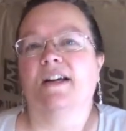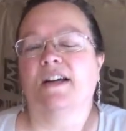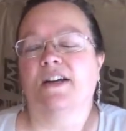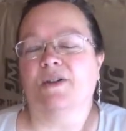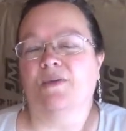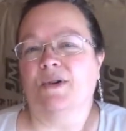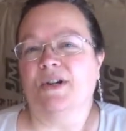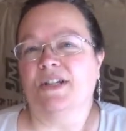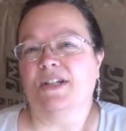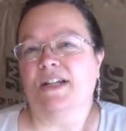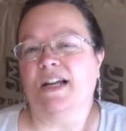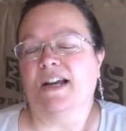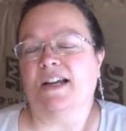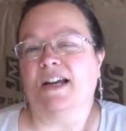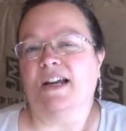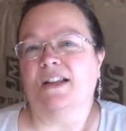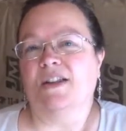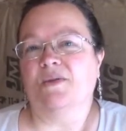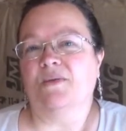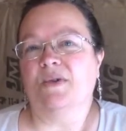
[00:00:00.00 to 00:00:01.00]

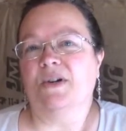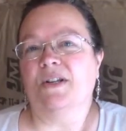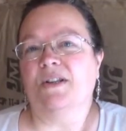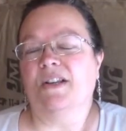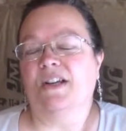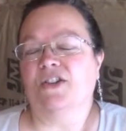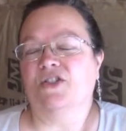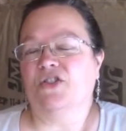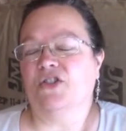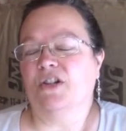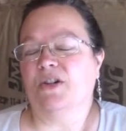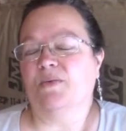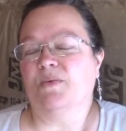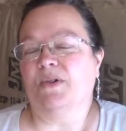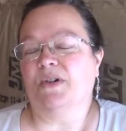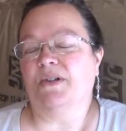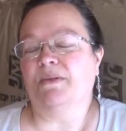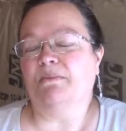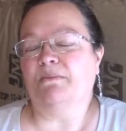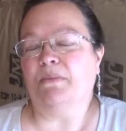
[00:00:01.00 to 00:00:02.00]
restacking the wood, that she
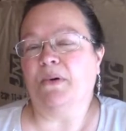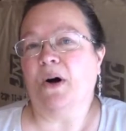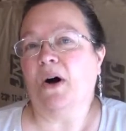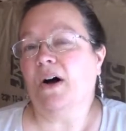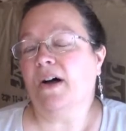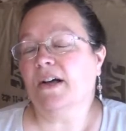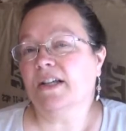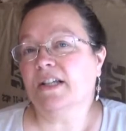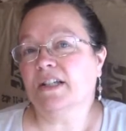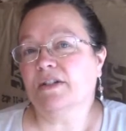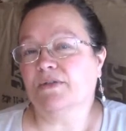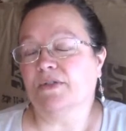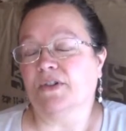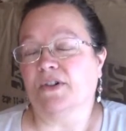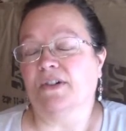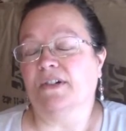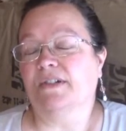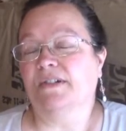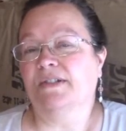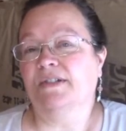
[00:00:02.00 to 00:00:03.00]
would pause
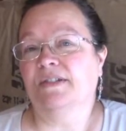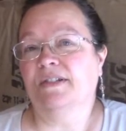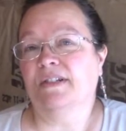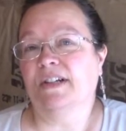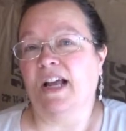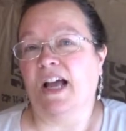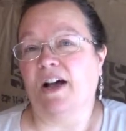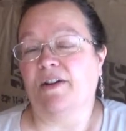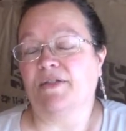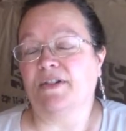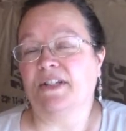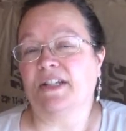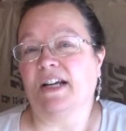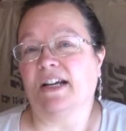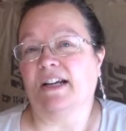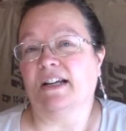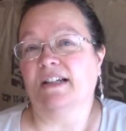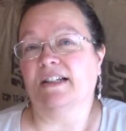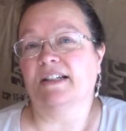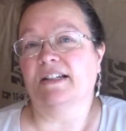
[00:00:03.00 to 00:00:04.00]
for half a
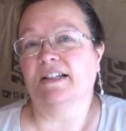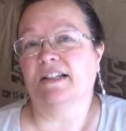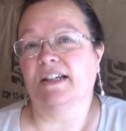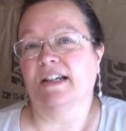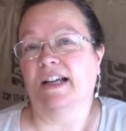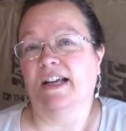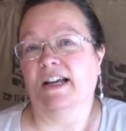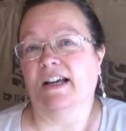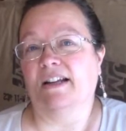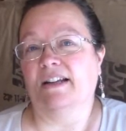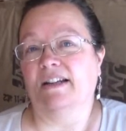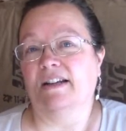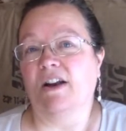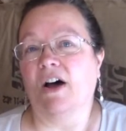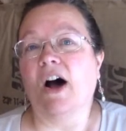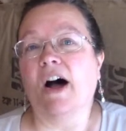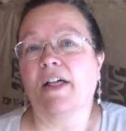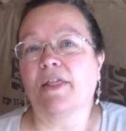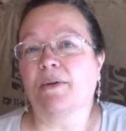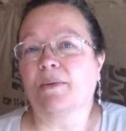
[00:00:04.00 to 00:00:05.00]
second and
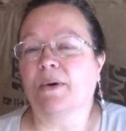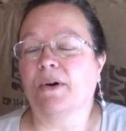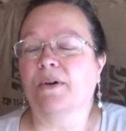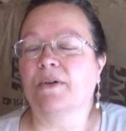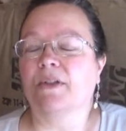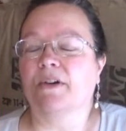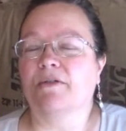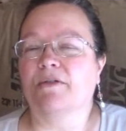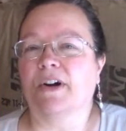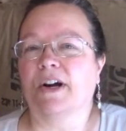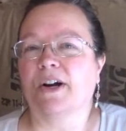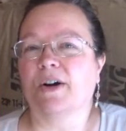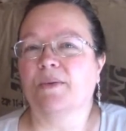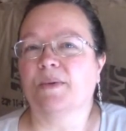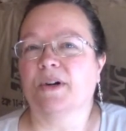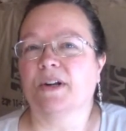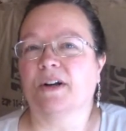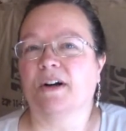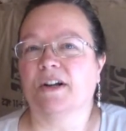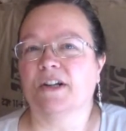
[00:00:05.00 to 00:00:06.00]
not throw the
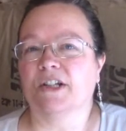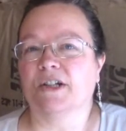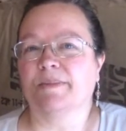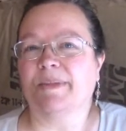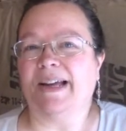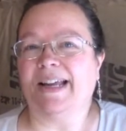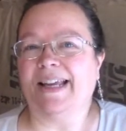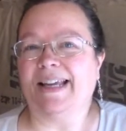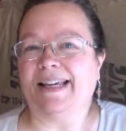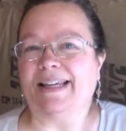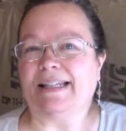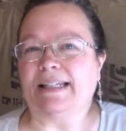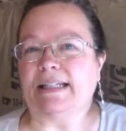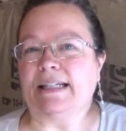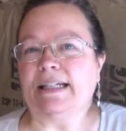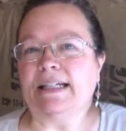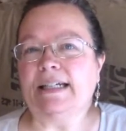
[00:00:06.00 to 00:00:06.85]
firewood onto my hand.